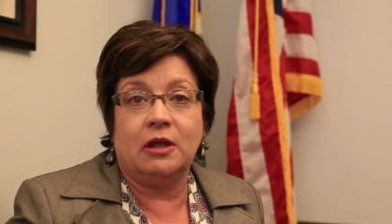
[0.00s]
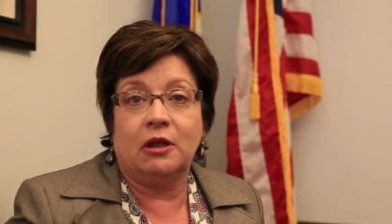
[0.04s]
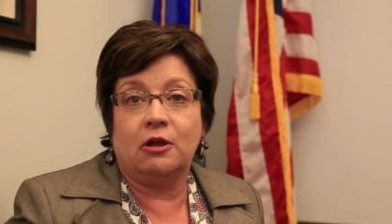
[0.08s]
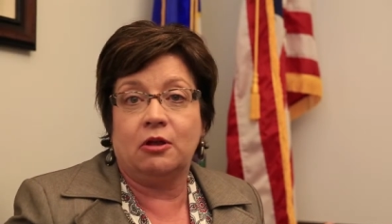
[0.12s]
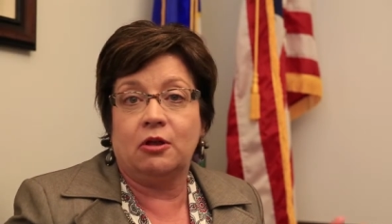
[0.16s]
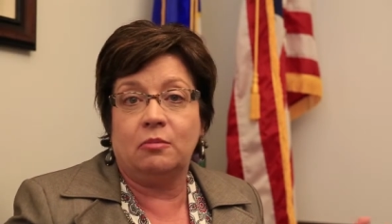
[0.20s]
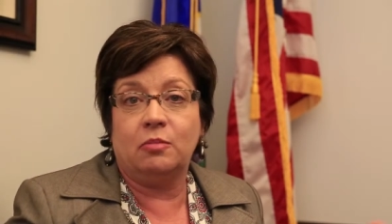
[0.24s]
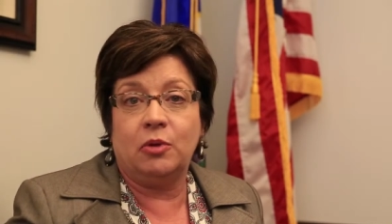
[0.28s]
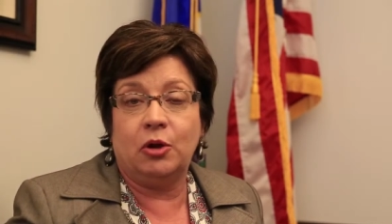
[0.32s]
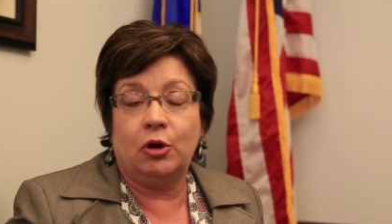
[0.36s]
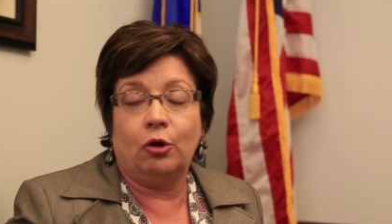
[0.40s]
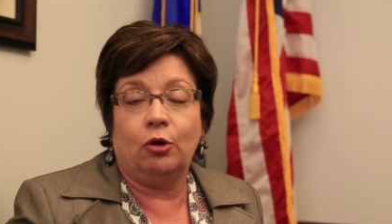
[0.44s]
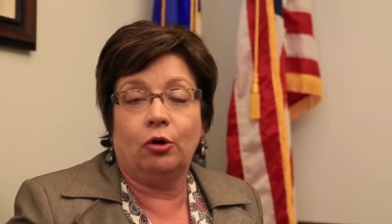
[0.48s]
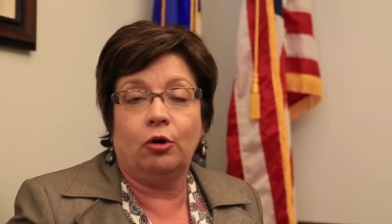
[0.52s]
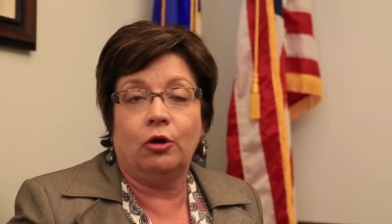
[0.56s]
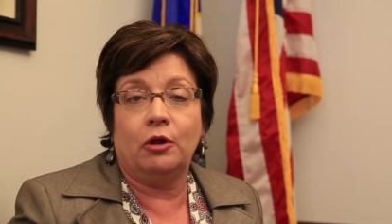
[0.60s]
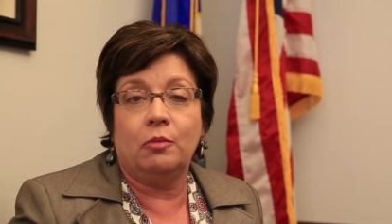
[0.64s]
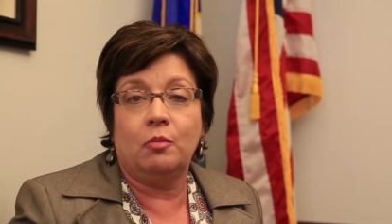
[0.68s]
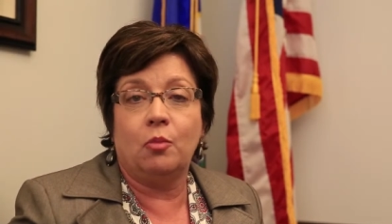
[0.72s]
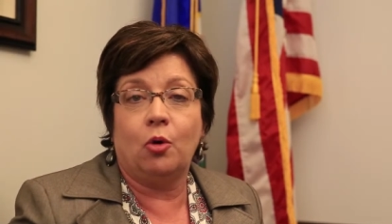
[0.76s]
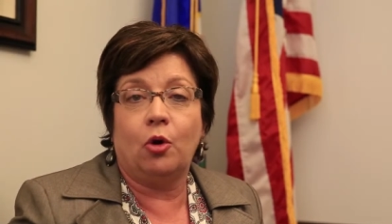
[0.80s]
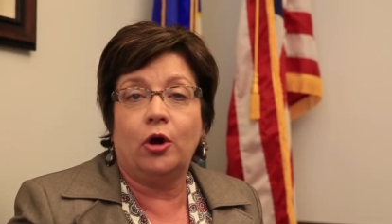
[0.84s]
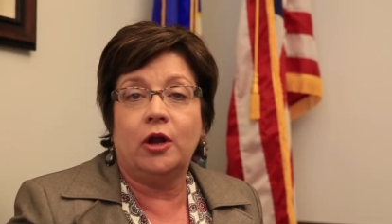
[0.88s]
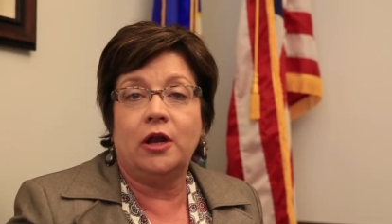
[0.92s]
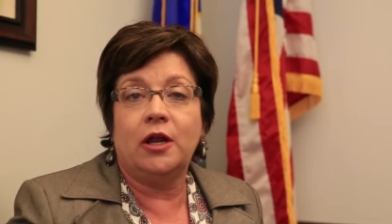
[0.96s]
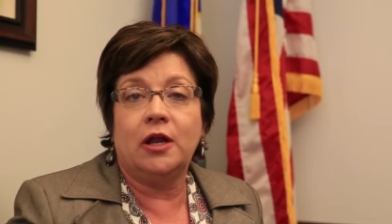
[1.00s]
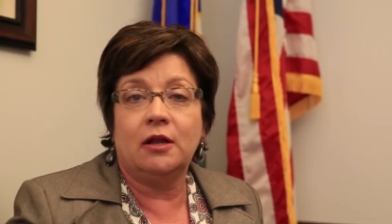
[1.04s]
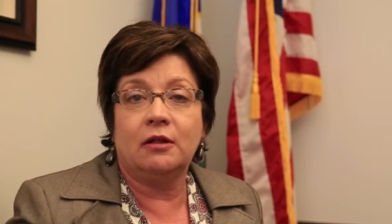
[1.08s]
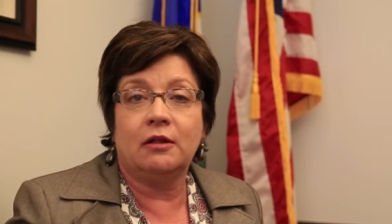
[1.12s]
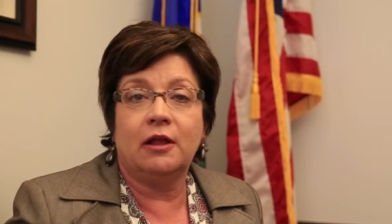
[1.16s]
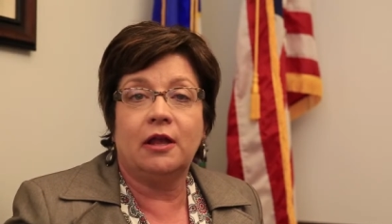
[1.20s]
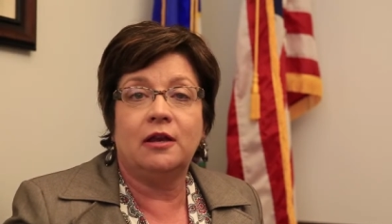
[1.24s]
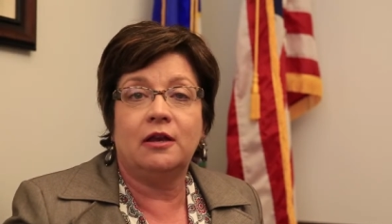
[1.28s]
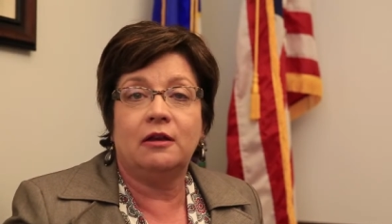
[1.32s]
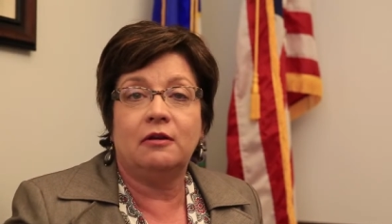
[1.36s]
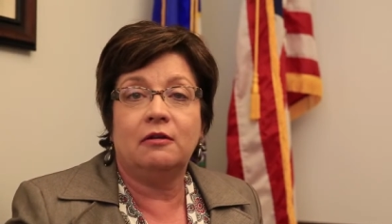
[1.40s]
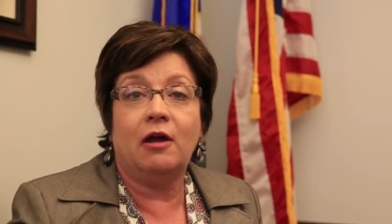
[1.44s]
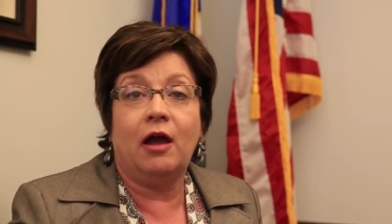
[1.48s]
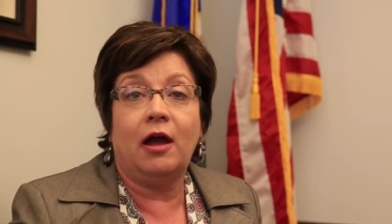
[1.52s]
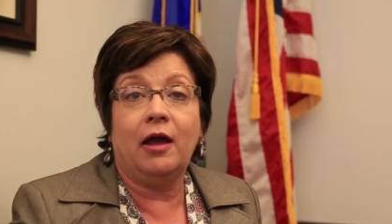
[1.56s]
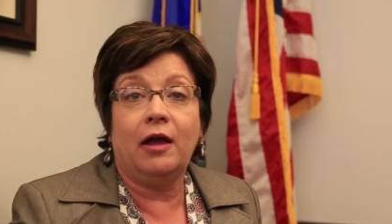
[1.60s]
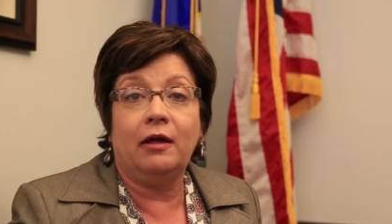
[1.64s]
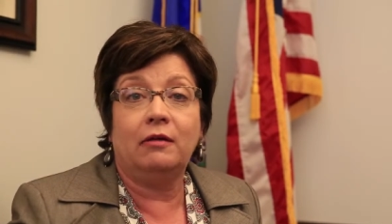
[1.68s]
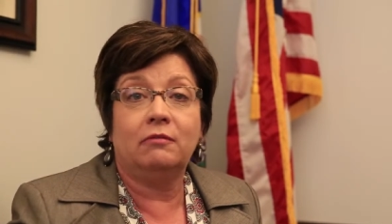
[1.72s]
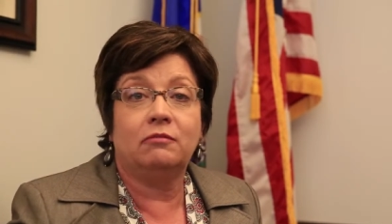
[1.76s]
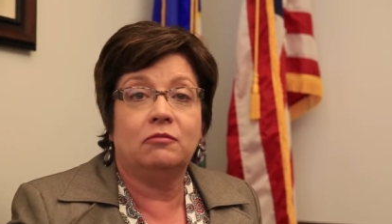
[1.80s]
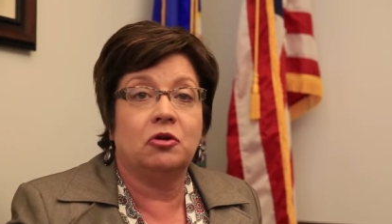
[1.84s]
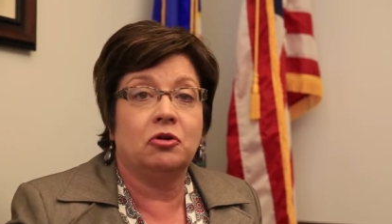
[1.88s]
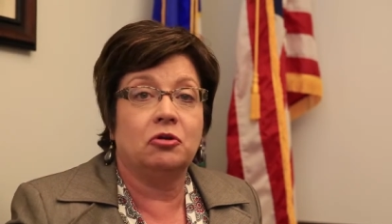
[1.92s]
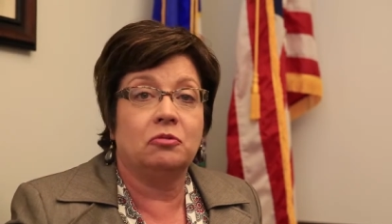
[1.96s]
They could be early morning, late at
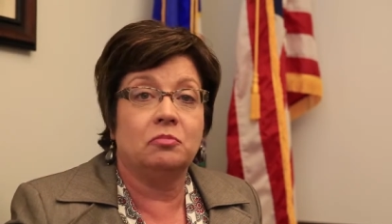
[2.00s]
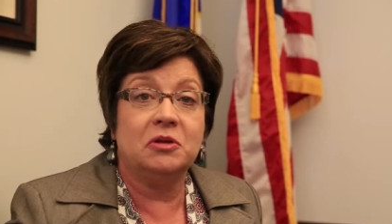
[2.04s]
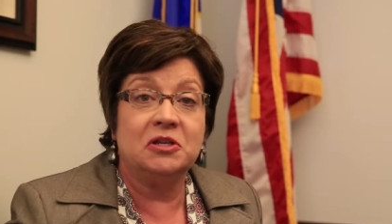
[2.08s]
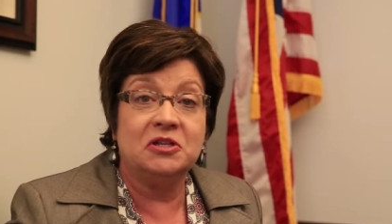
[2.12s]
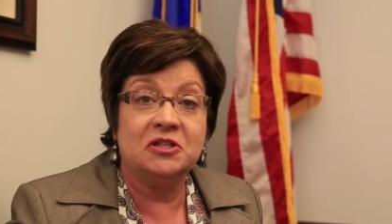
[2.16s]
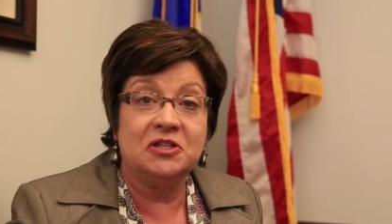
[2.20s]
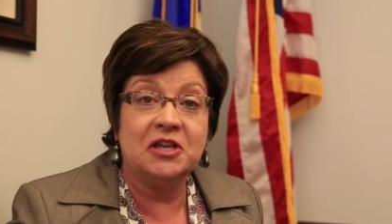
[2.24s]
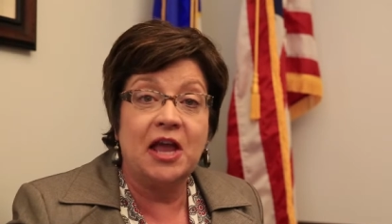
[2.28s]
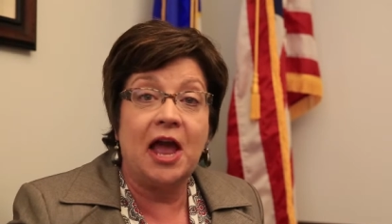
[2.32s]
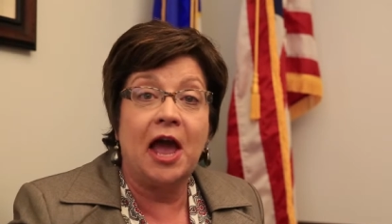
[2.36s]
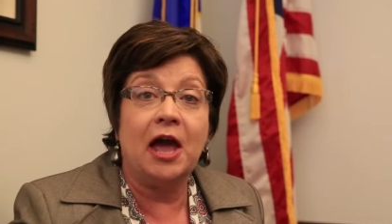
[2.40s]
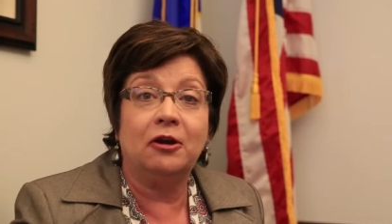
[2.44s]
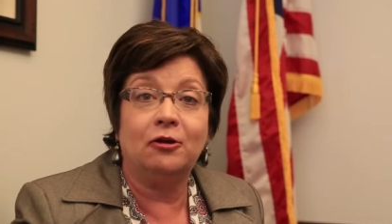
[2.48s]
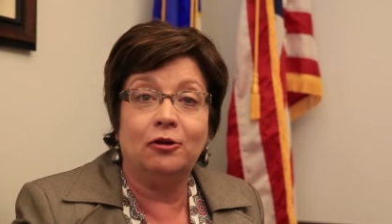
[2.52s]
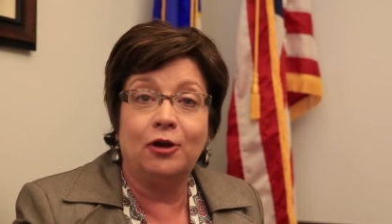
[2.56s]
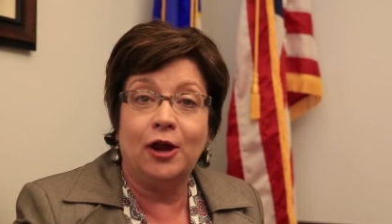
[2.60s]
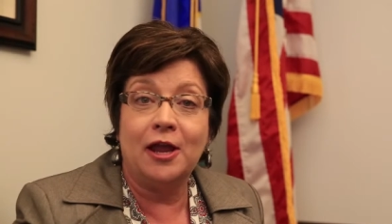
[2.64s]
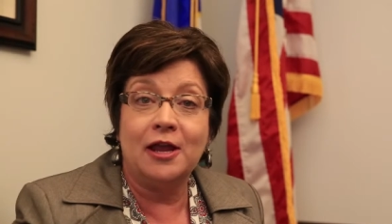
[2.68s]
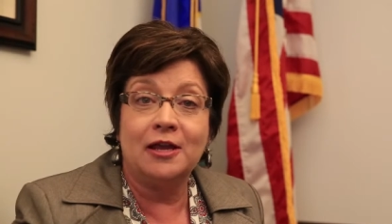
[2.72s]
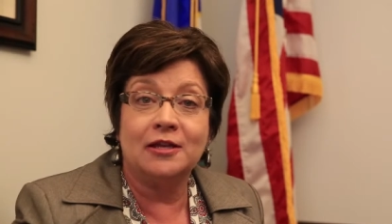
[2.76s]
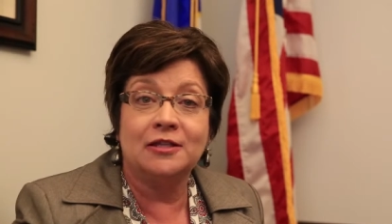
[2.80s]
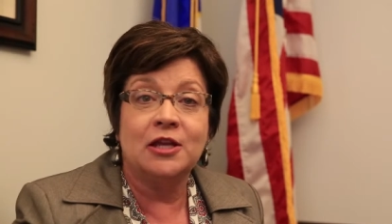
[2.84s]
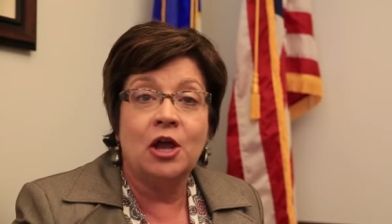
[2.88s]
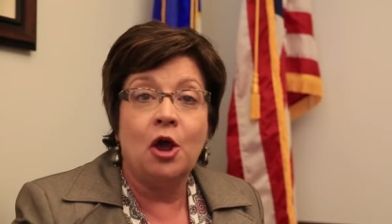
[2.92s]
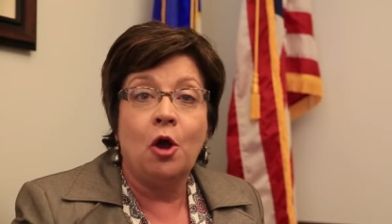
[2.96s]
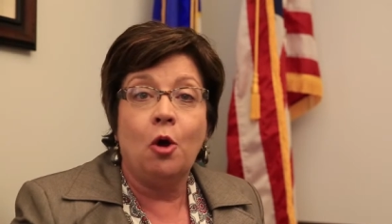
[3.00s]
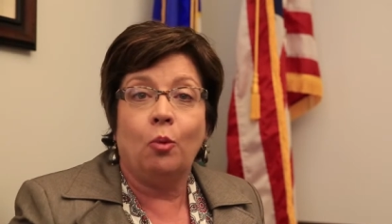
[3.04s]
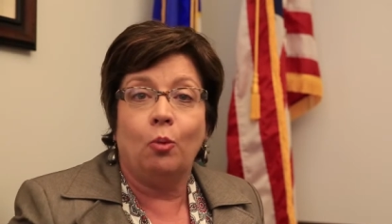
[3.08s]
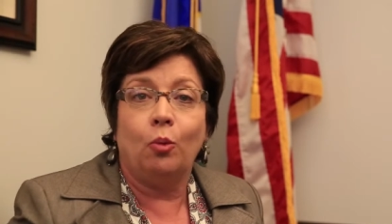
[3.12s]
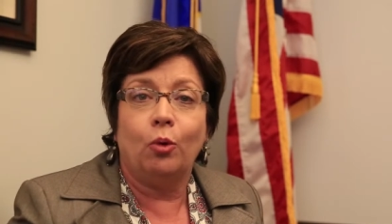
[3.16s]
night, could be Saturdays.